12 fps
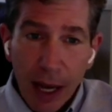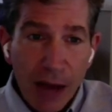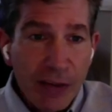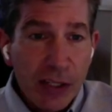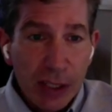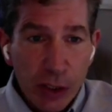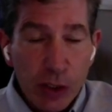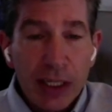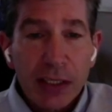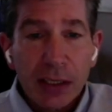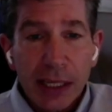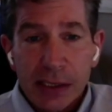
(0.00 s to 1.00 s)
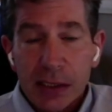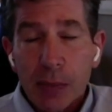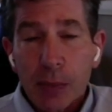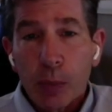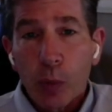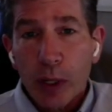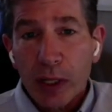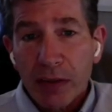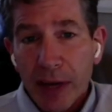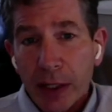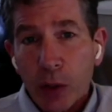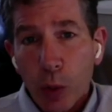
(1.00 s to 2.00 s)
Obviously, you need to let some one of the
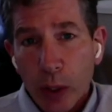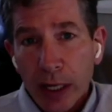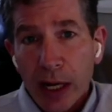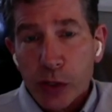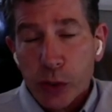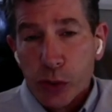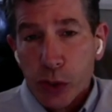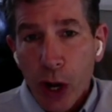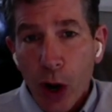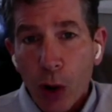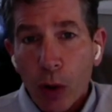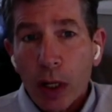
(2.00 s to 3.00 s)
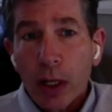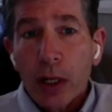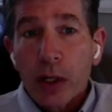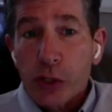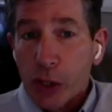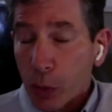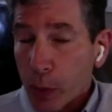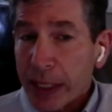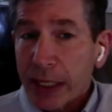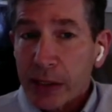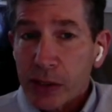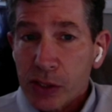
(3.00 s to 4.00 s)
event organizers know so that we
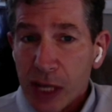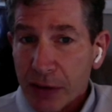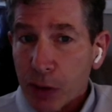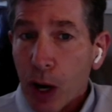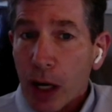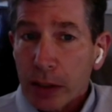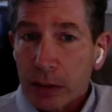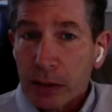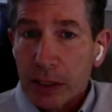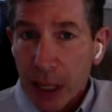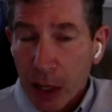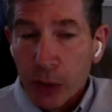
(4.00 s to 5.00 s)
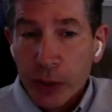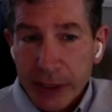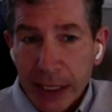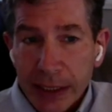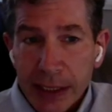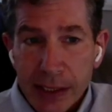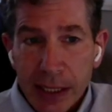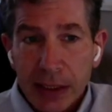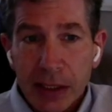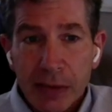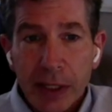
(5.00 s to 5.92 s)
can safeguard the other attendees at the